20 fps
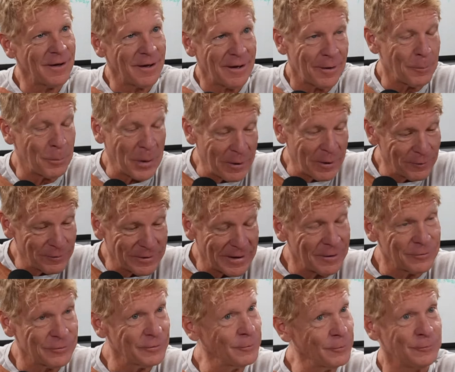apparently, I
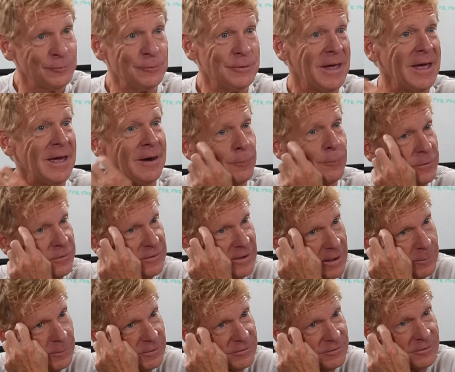was a little too candid with
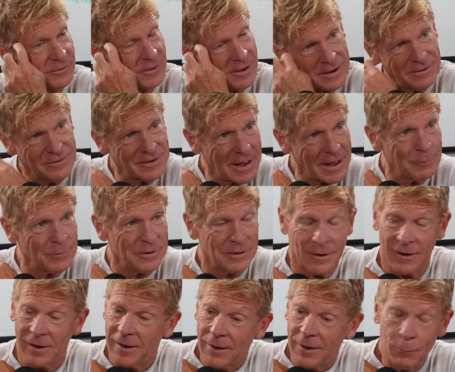Tommy because I was like, hey, Tommy, you know,
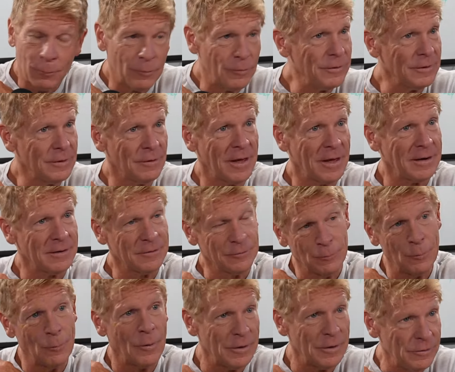we're really glad because
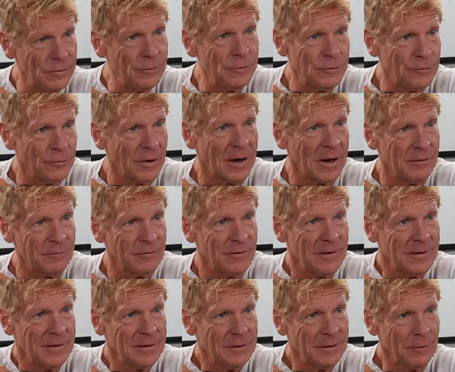we wanted you to drive,
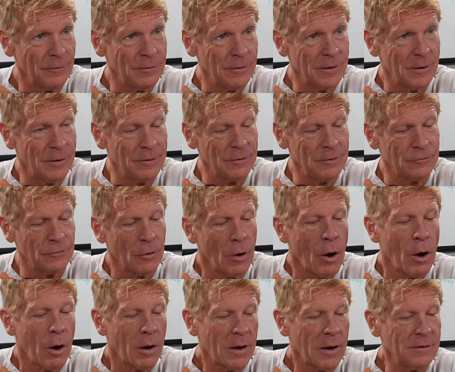you know, and you said,
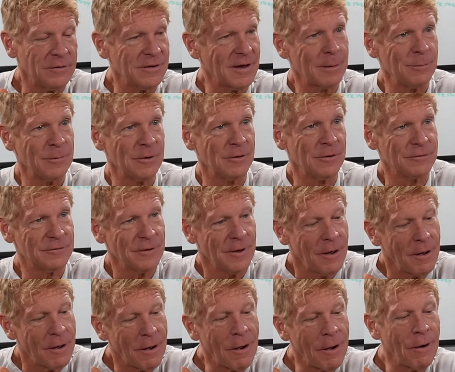and Tommy goes,
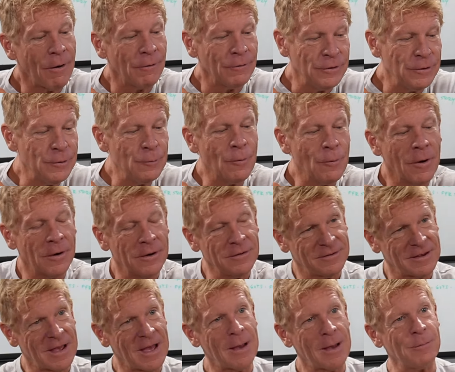oh, you wanted
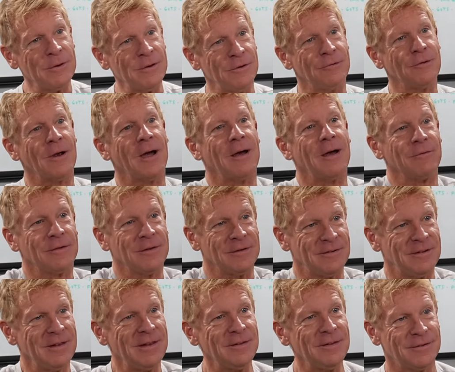Tommy to drive because
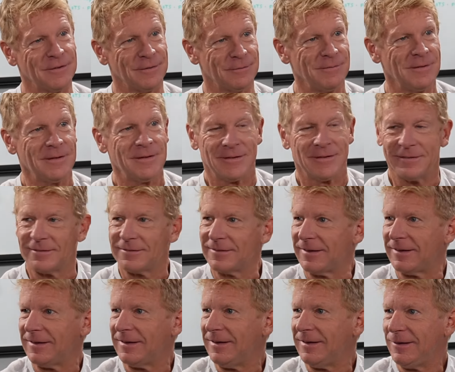he's a,
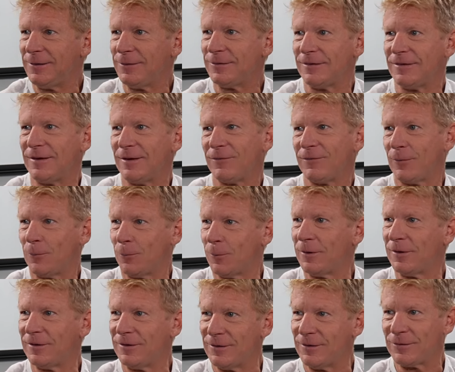and he used a different
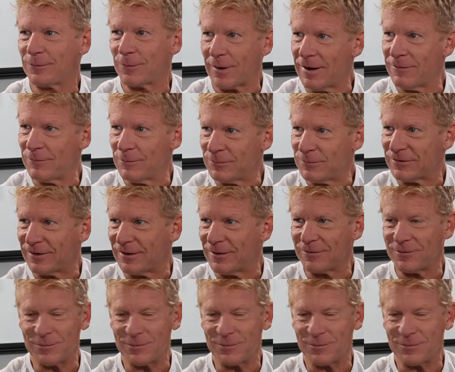word to describe himself.